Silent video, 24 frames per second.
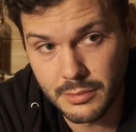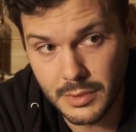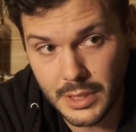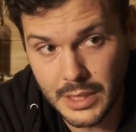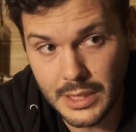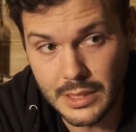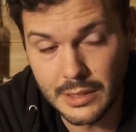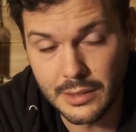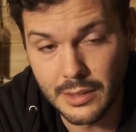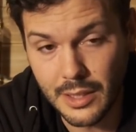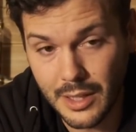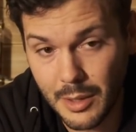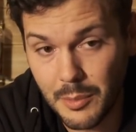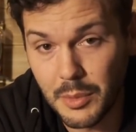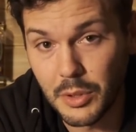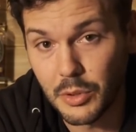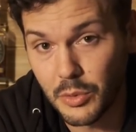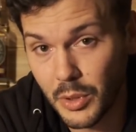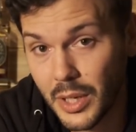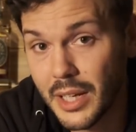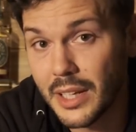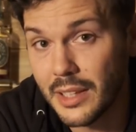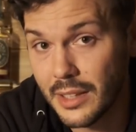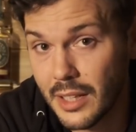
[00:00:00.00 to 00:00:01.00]

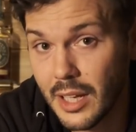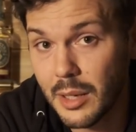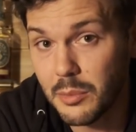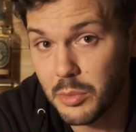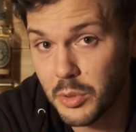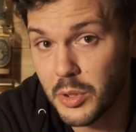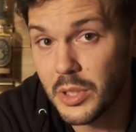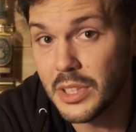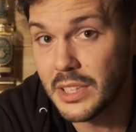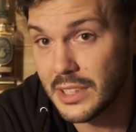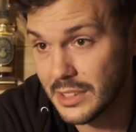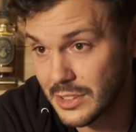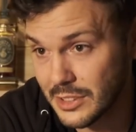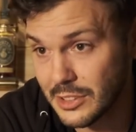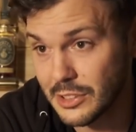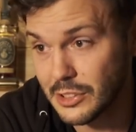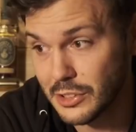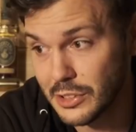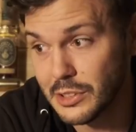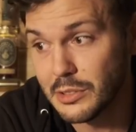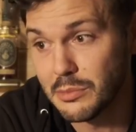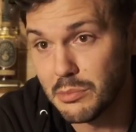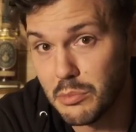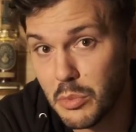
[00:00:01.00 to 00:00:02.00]
Granted, Knob Creek is a
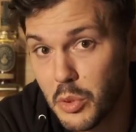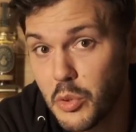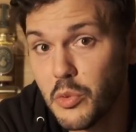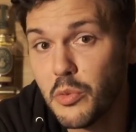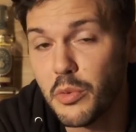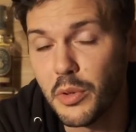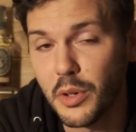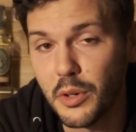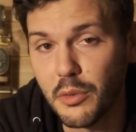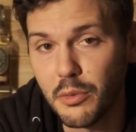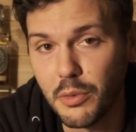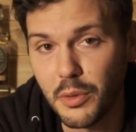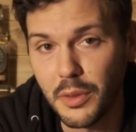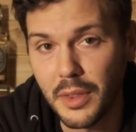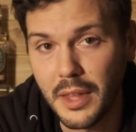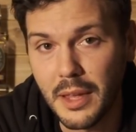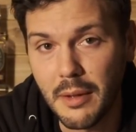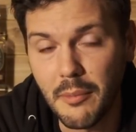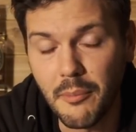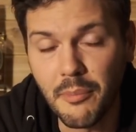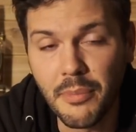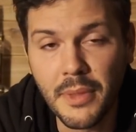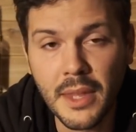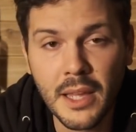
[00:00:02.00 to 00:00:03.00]
good mover for
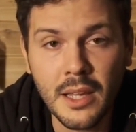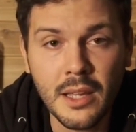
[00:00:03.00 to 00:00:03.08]
them.